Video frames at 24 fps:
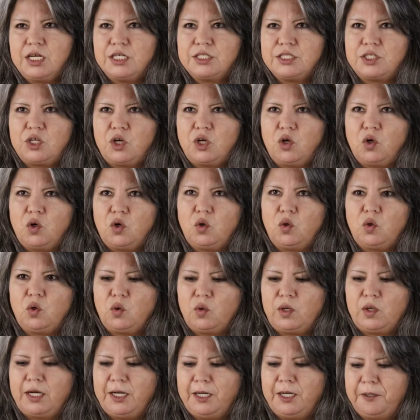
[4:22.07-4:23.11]

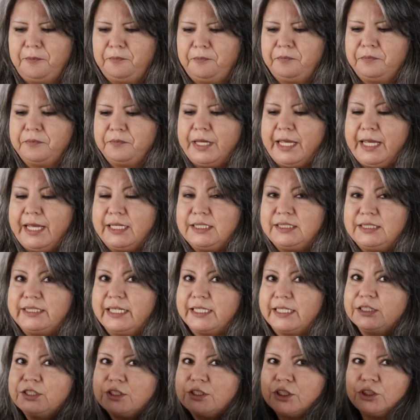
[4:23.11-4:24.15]
So um, it
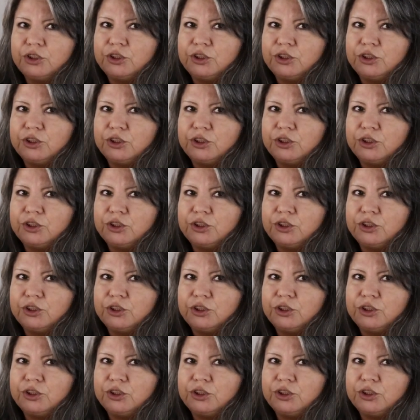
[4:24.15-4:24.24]
does